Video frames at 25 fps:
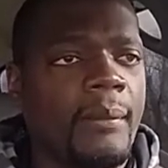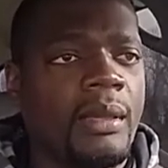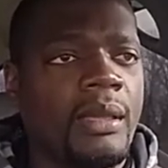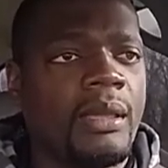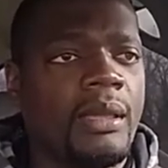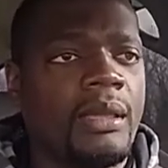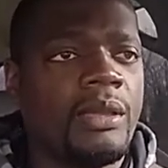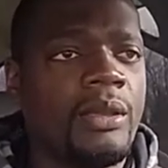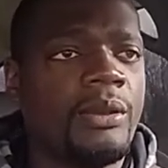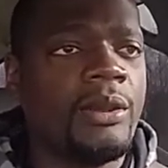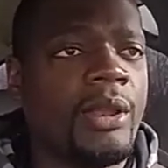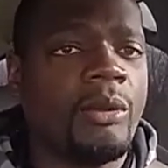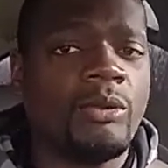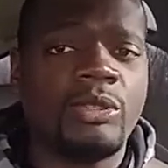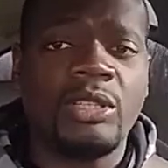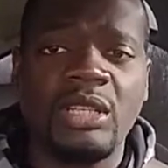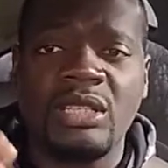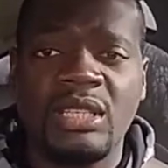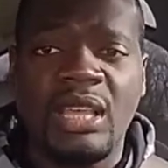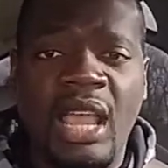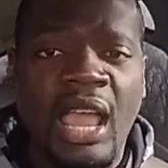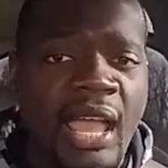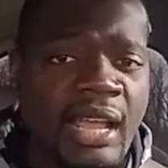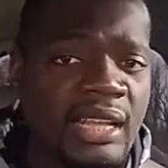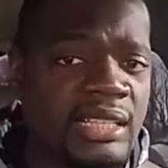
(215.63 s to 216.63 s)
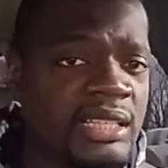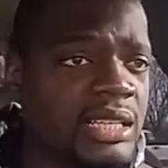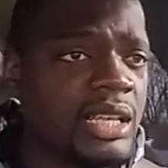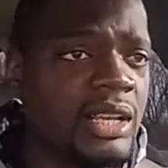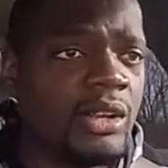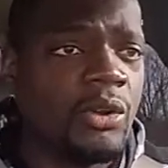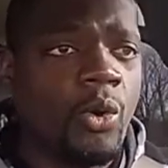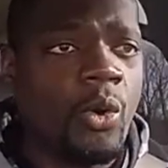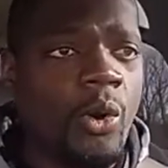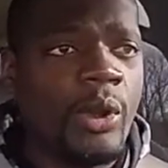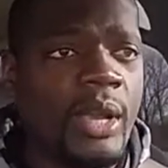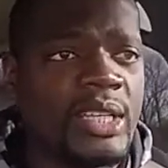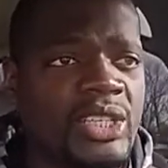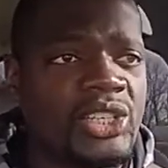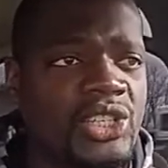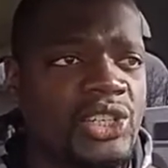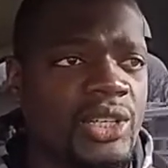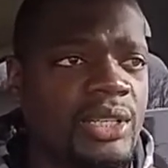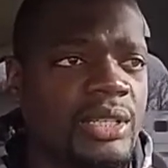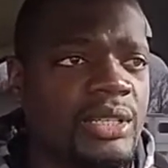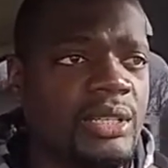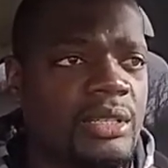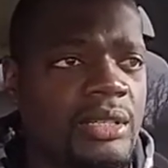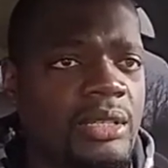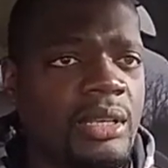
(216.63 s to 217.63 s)
you know, just asking
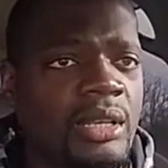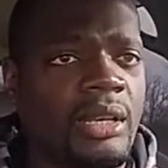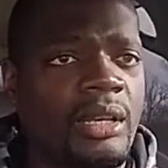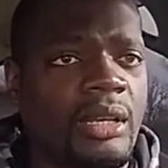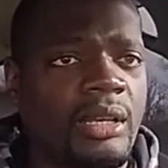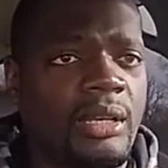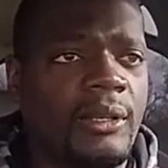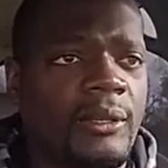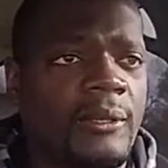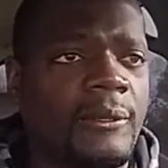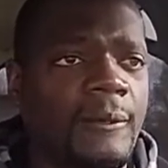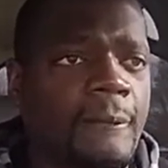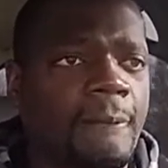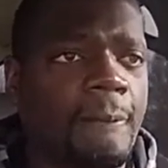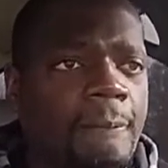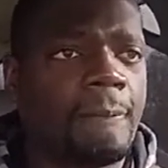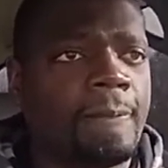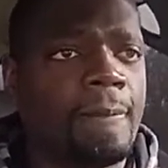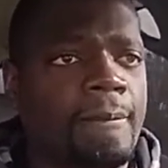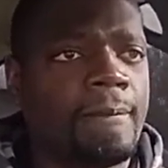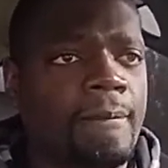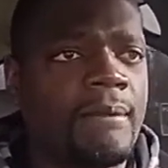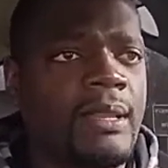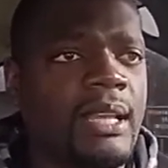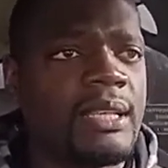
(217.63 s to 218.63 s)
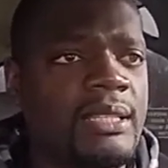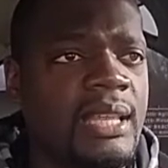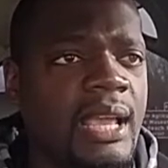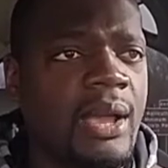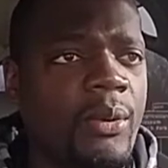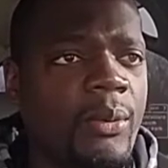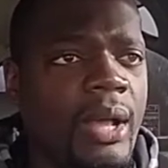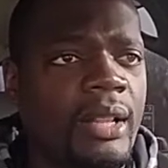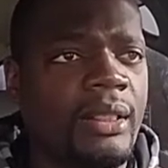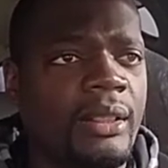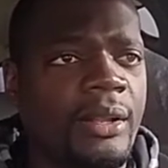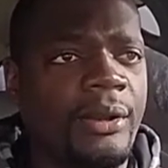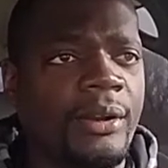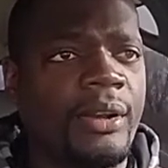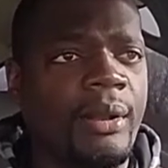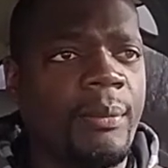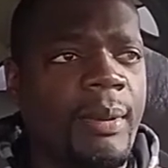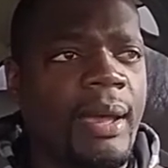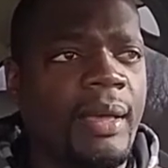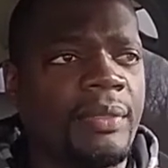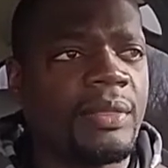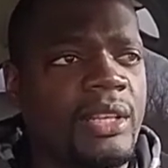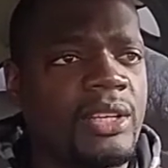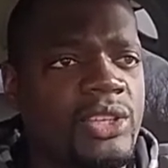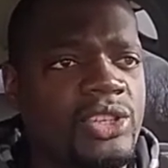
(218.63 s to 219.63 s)
questions. And that's how I learned
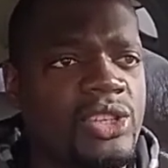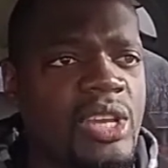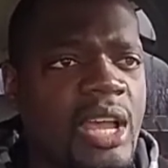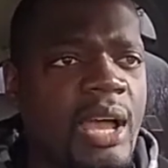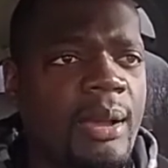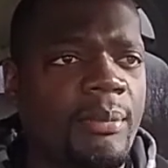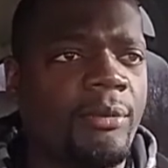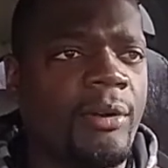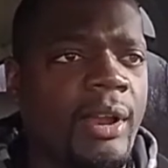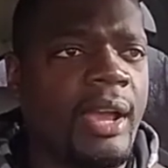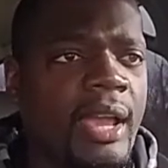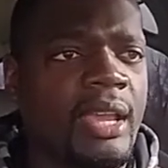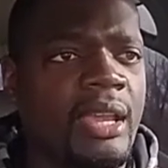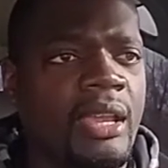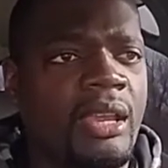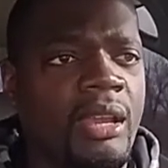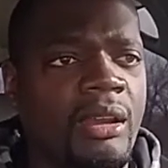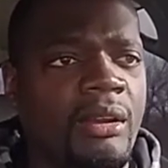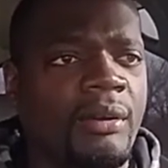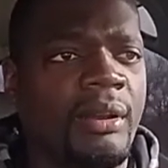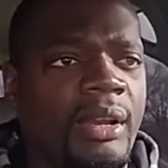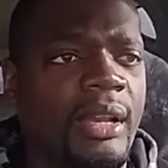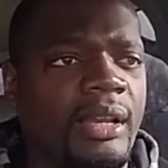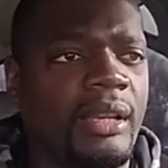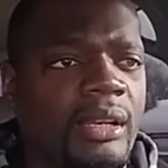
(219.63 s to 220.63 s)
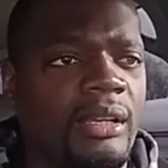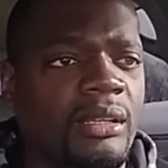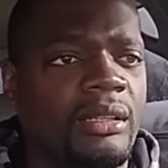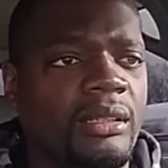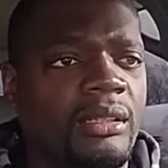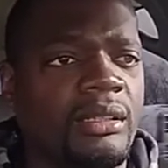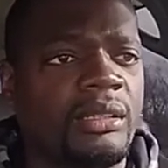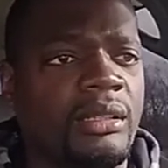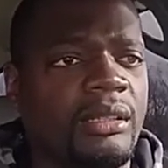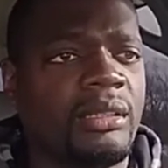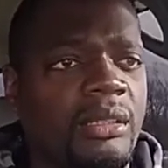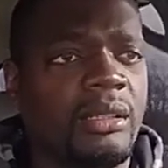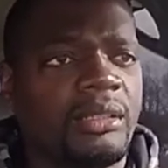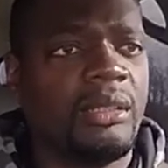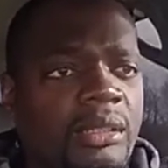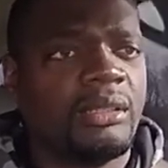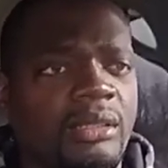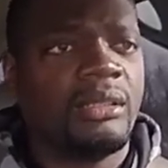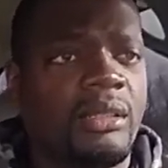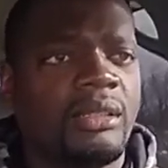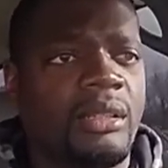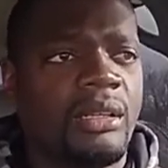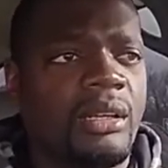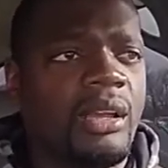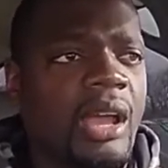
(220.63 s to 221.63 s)
about this shop right here.
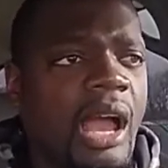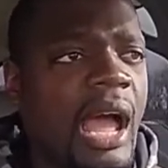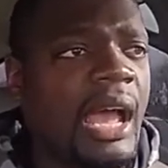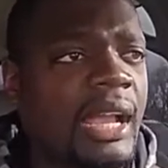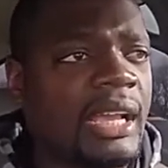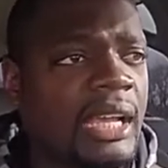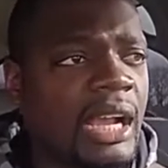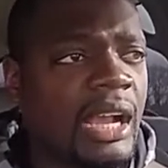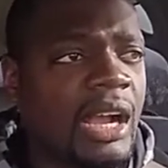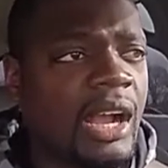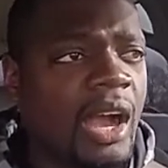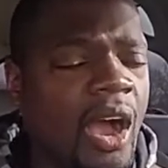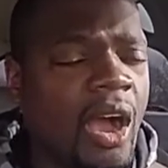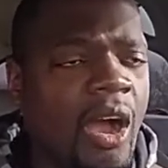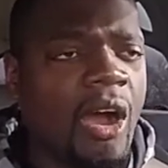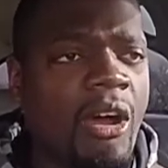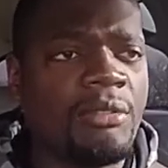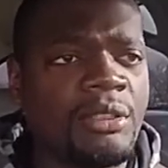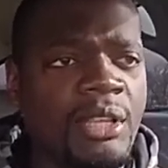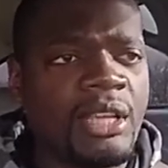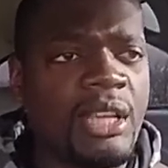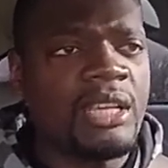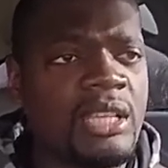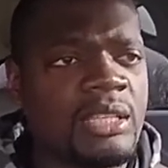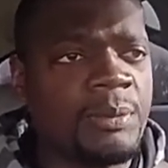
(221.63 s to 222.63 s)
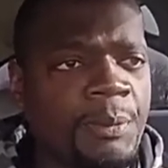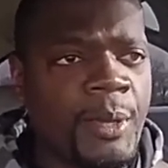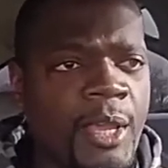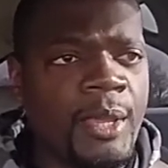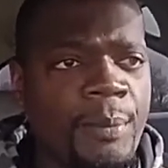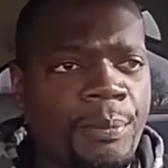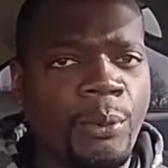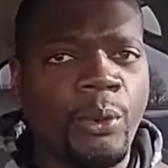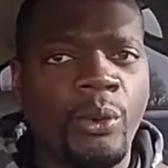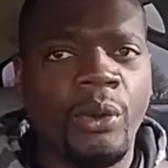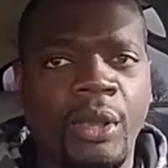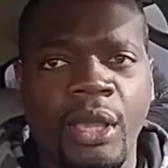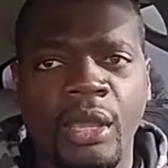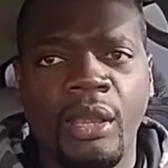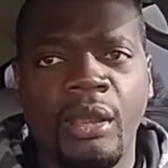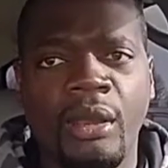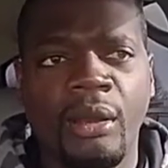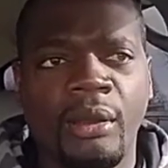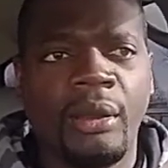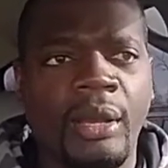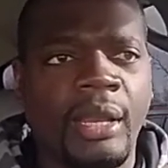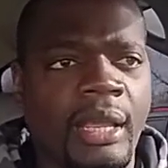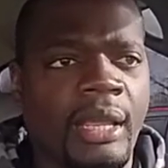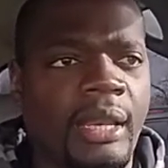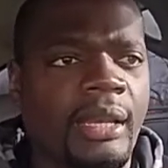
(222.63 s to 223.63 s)
And I can call these people
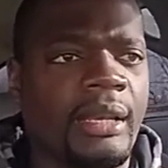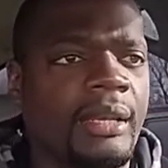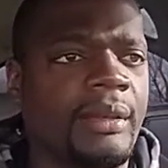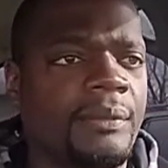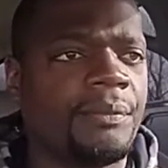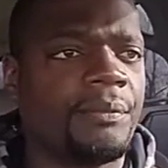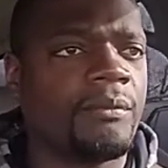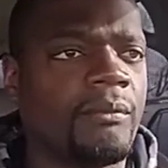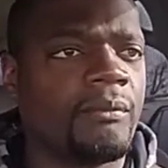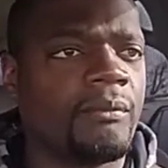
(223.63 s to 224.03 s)
here and